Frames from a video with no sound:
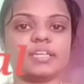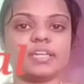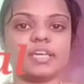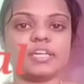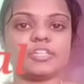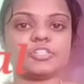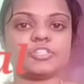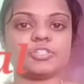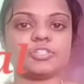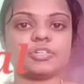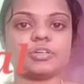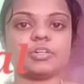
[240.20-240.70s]
in
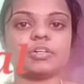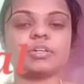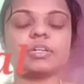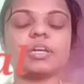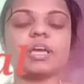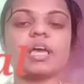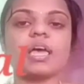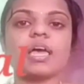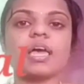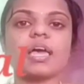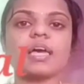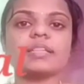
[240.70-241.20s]
nature
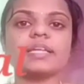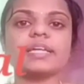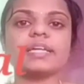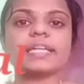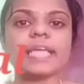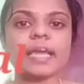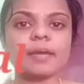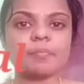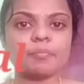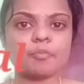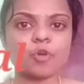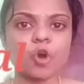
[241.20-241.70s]

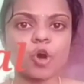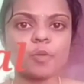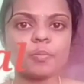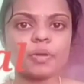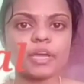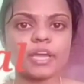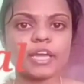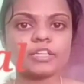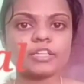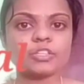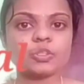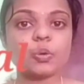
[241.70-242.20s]
that can
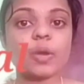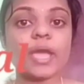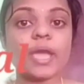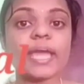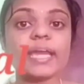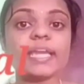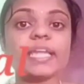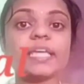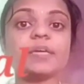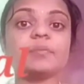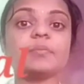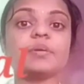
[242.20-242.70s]
propagate through
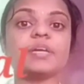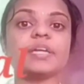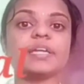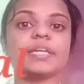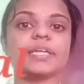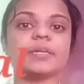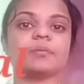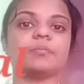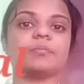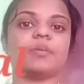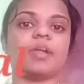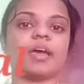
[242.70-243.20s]
any
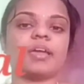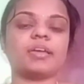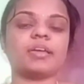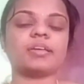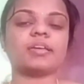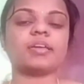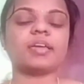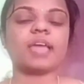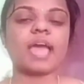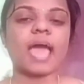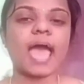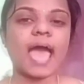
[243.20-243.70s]
medium
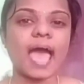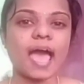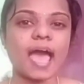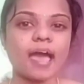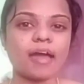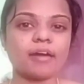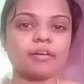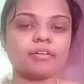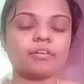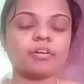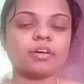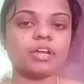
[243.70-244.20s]
like
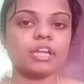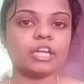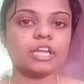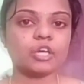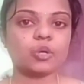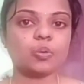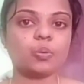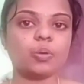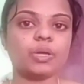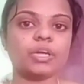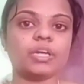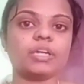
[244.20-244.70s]
air,
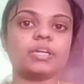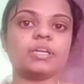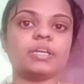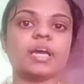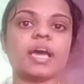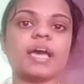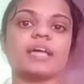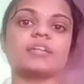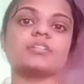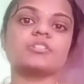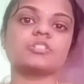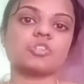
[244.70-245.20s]
liquid
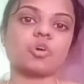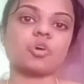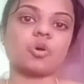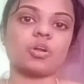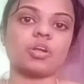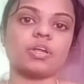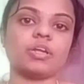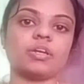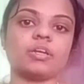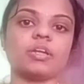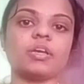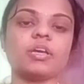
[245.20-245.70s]
and
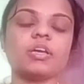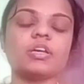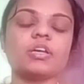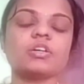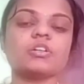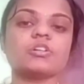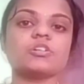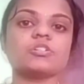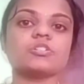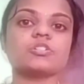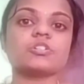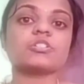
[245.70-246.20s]
solid.
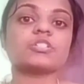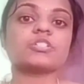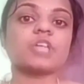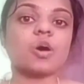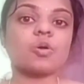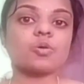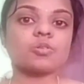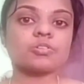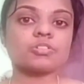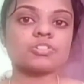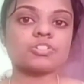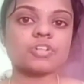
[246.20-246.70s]
So
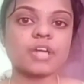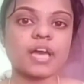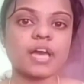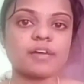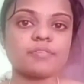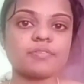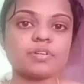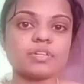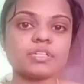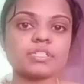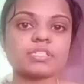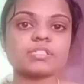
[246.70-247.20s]
sound
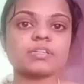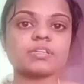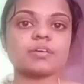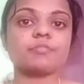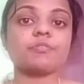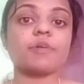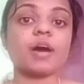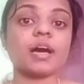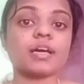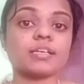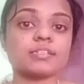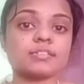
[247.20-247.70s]
travels
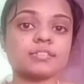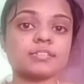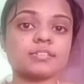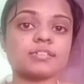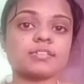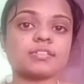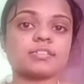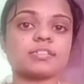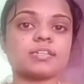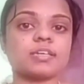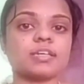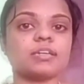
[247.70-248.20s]

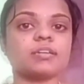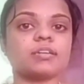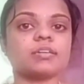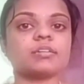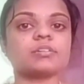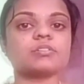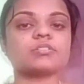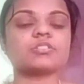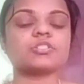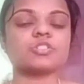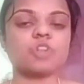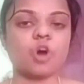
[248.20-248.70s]
fastest
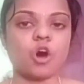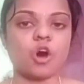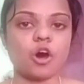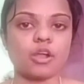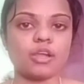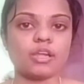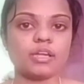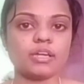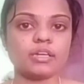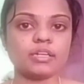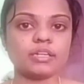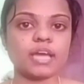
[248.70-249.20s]
in
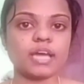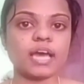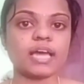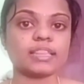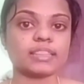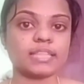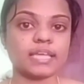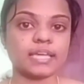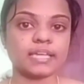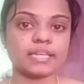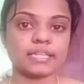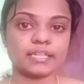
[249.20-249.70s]
solid
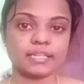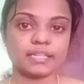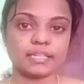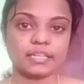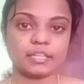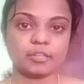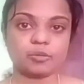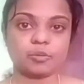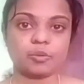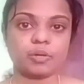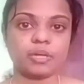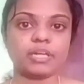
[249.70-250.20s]
and then in
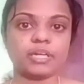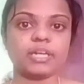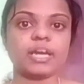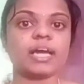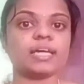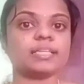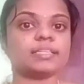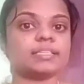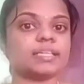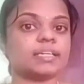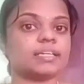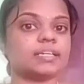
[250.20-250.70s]
liquid
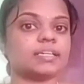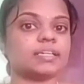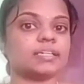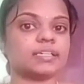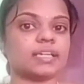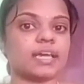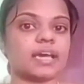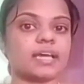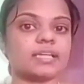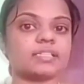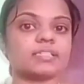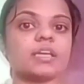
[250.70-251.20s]
and then
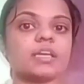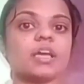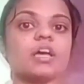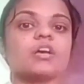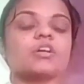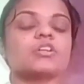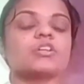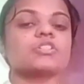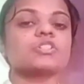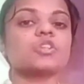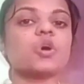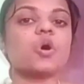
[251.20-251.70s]
in gas.
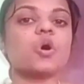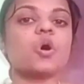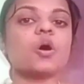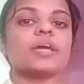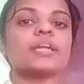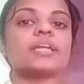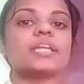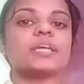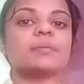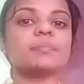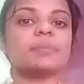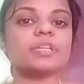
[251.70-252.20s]
So
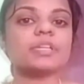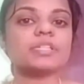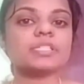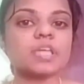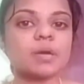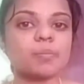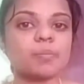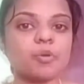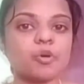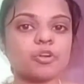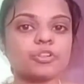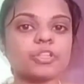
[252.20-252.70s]
it
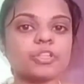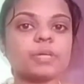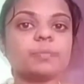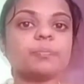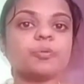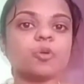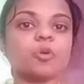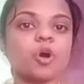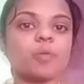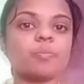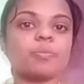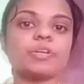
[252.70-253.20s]
depends upon the
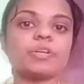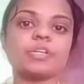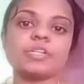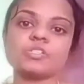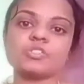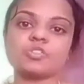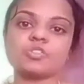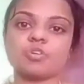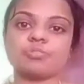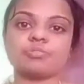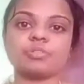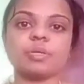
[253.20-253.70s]

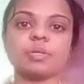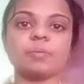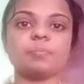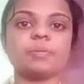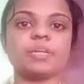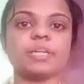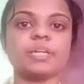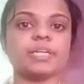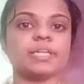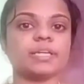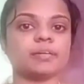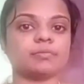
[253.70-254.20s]
properties of the
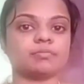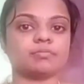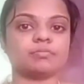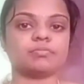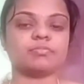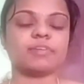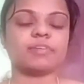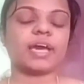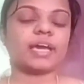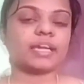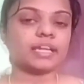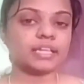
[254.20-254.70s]
medium
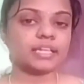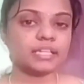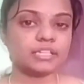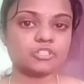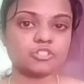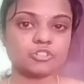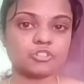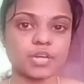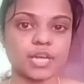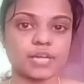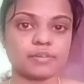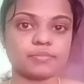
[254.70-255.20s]
where
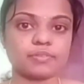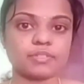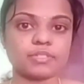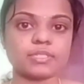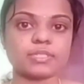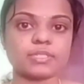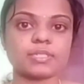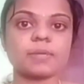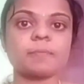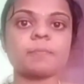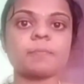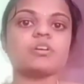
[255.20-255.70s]
it
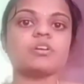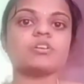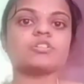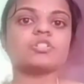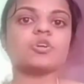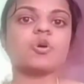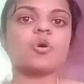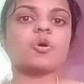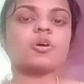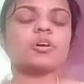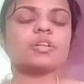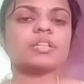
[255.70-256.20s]
travels.
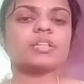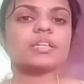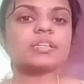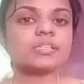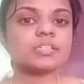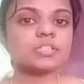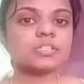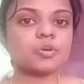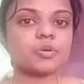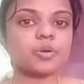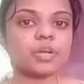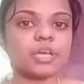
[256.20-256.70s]
So
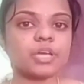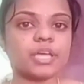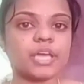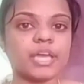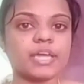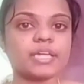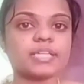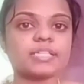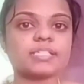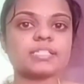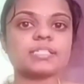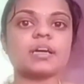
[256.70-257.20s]
this
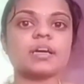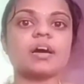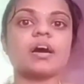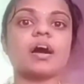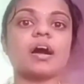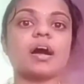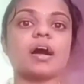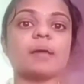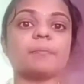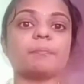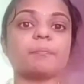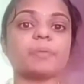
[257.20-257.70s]
creates
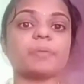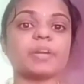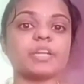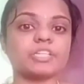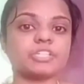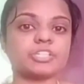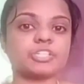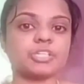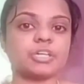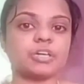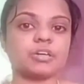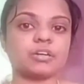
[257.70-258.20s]
a
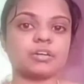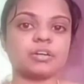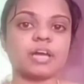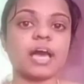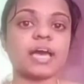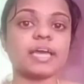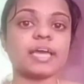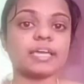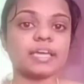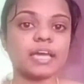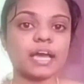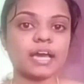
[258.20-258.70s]
pressure,
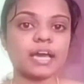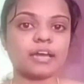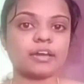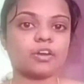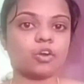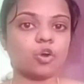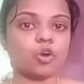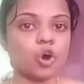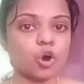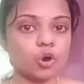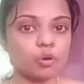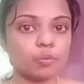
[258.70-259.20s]
high
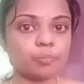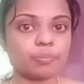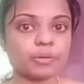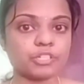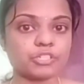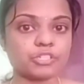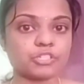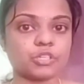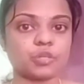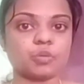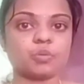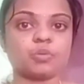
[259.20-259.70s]
and low
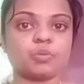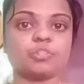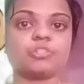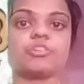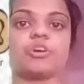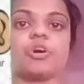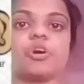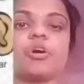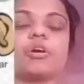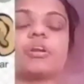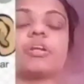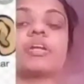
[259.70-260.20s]
pressure,
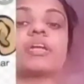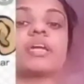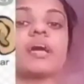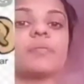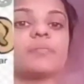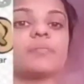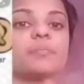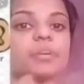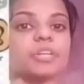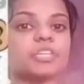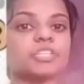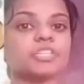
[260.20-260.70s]
which are
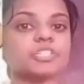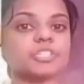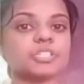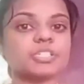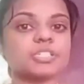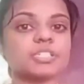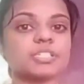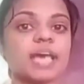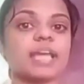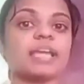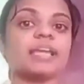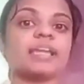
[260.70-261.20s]

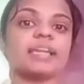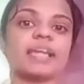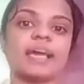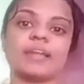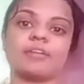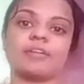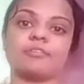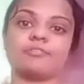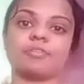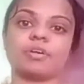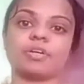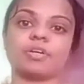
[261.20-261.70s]
compressions and
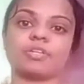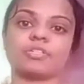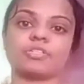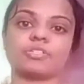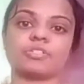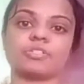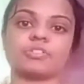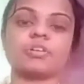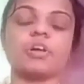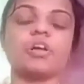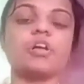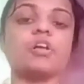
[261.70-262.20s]

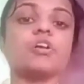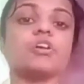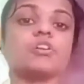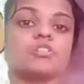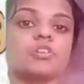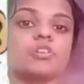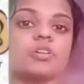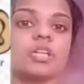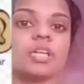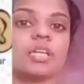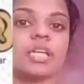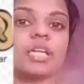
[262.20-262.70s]
rarefactions.
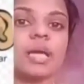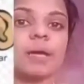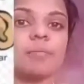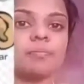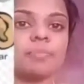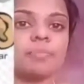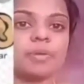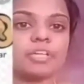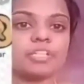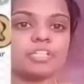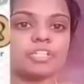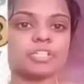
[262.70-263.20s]
So the
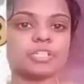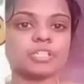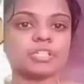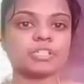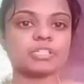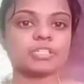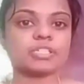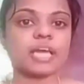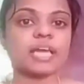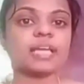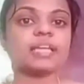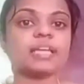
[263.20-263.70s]

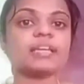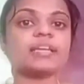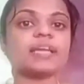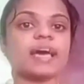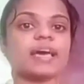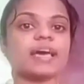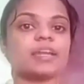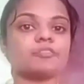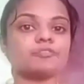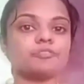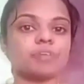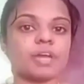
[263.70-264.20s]
compressions and
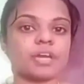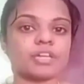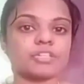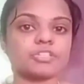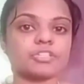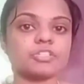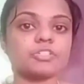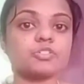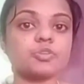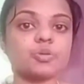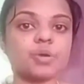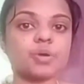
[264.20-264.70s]

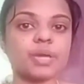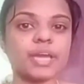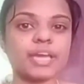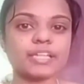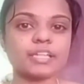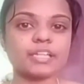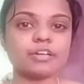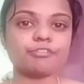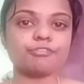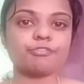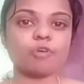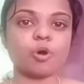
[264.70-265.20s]
rarefaction
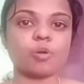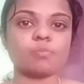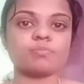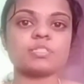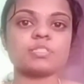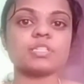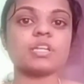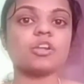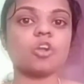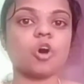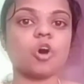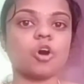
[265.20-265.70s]
together
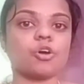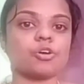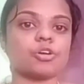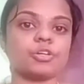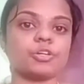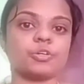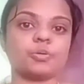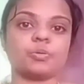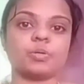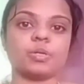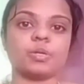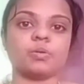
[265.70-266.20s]
forms the
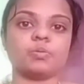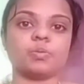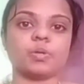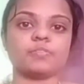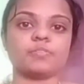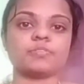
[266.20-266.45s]
longitudinal